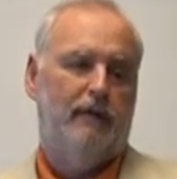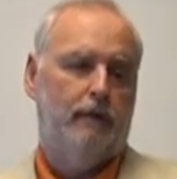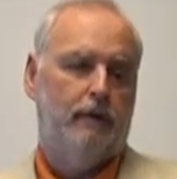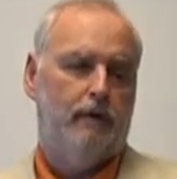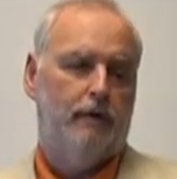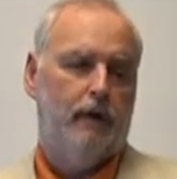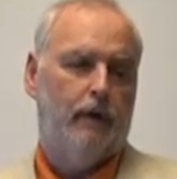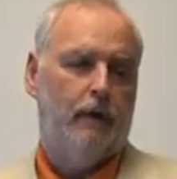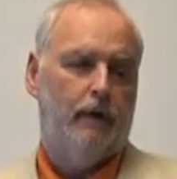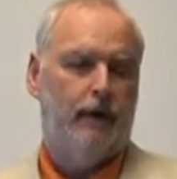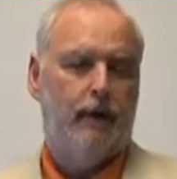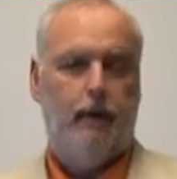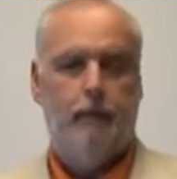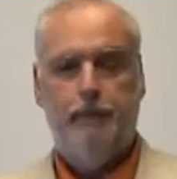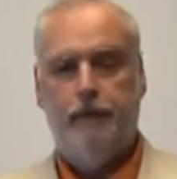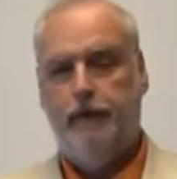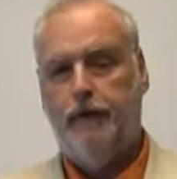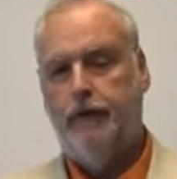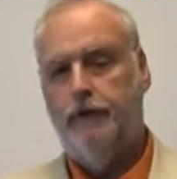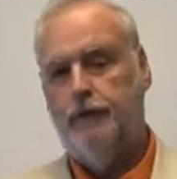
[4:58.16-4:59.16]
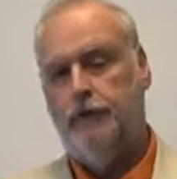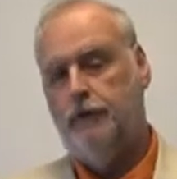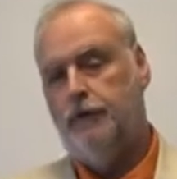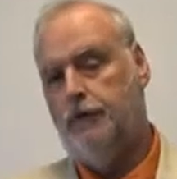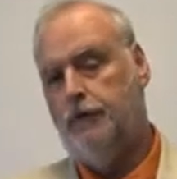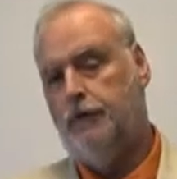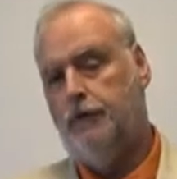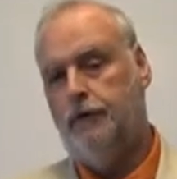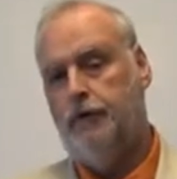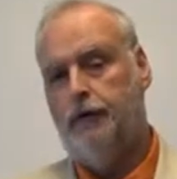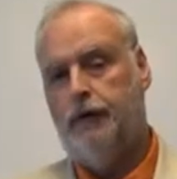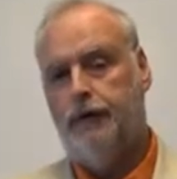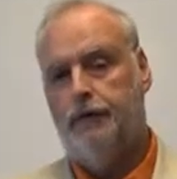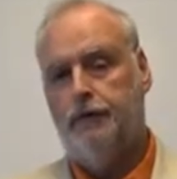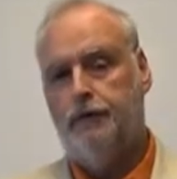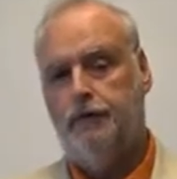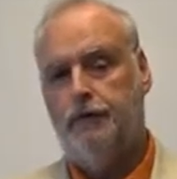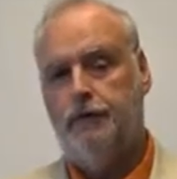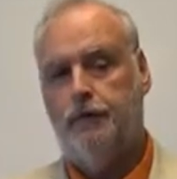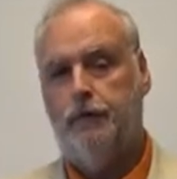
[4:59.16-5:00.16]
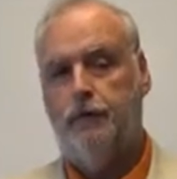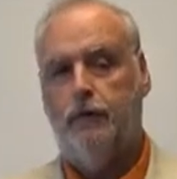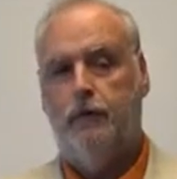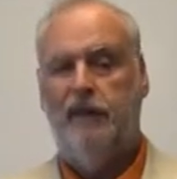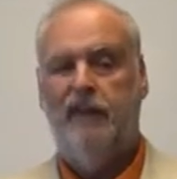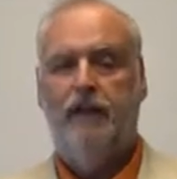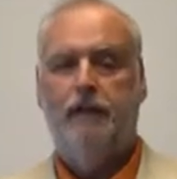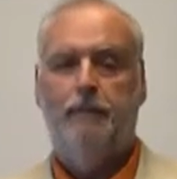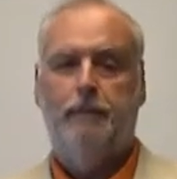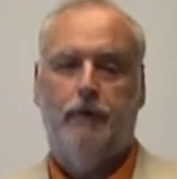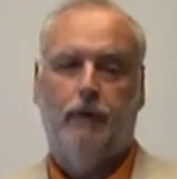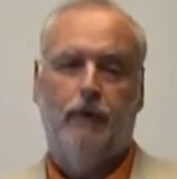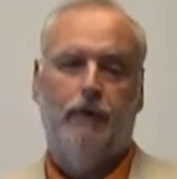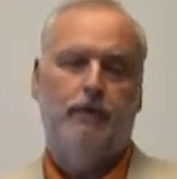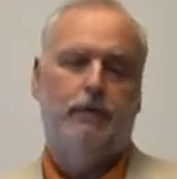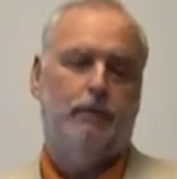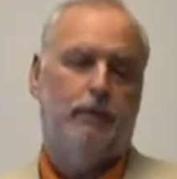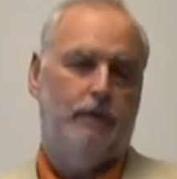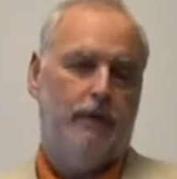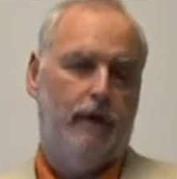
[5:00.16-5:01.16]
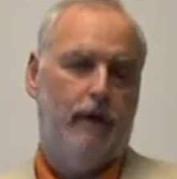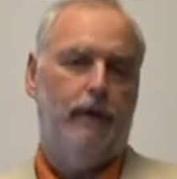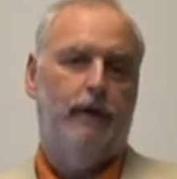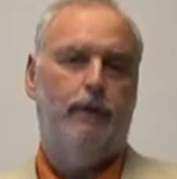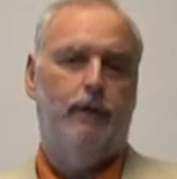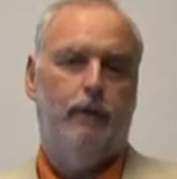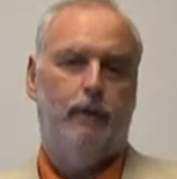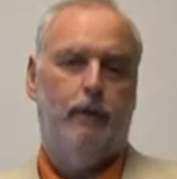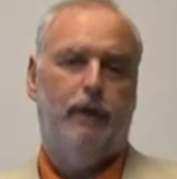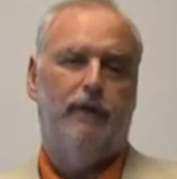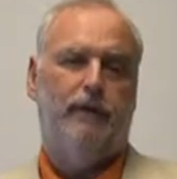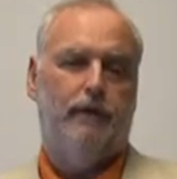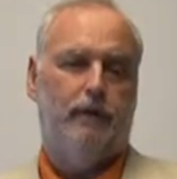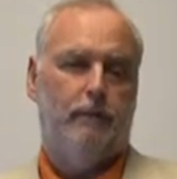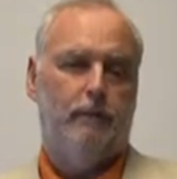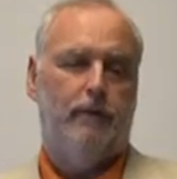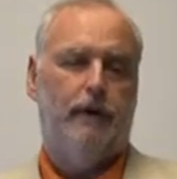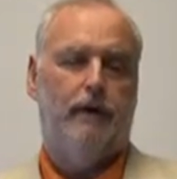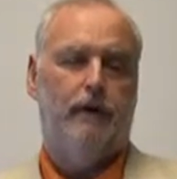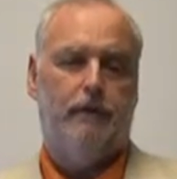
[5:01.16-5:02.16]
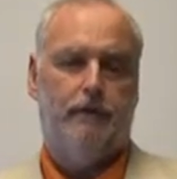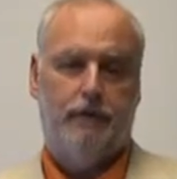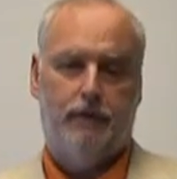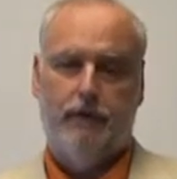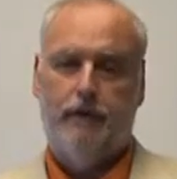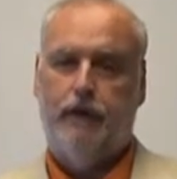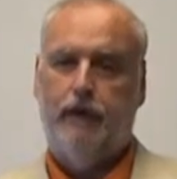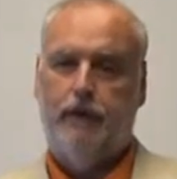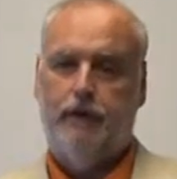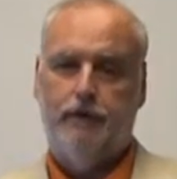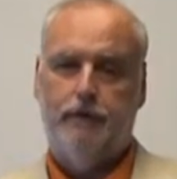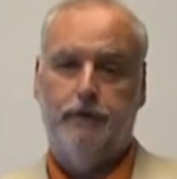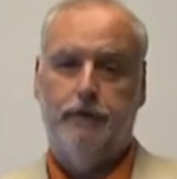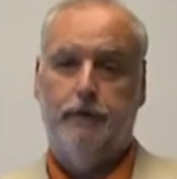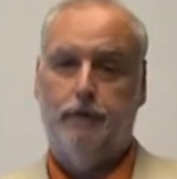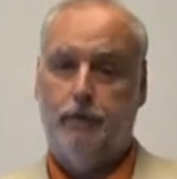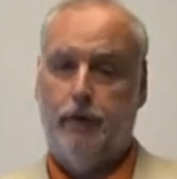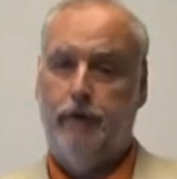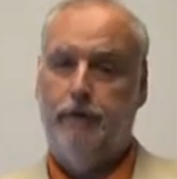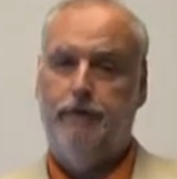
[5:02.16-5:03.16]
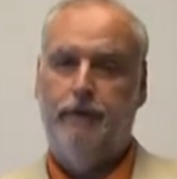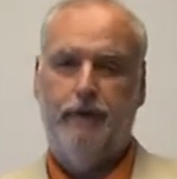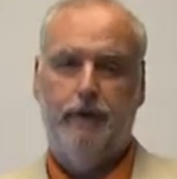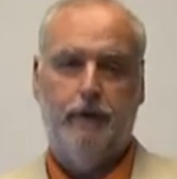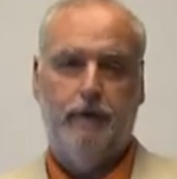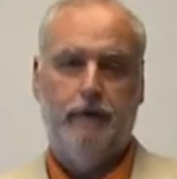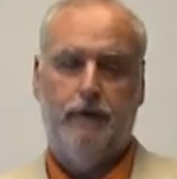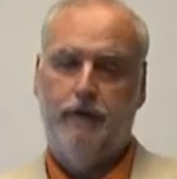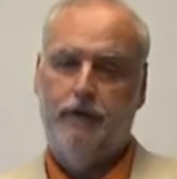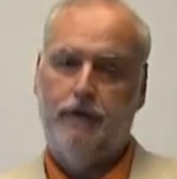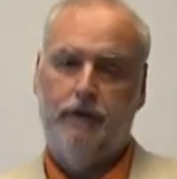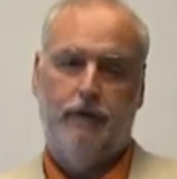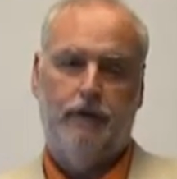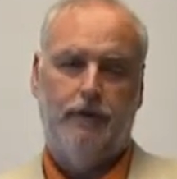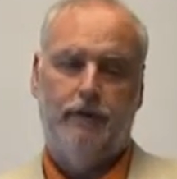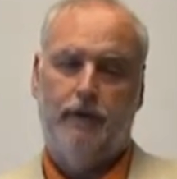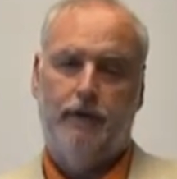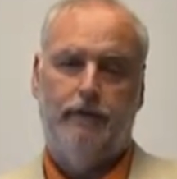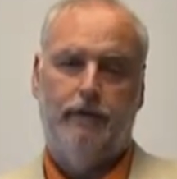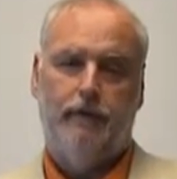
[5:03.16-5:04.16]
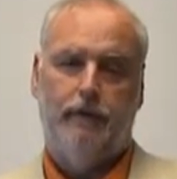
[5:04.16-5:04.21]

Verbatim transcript: would not only help you get into a good graduate school, but also will tell you whether comparative psychology is right for you. It's, it's not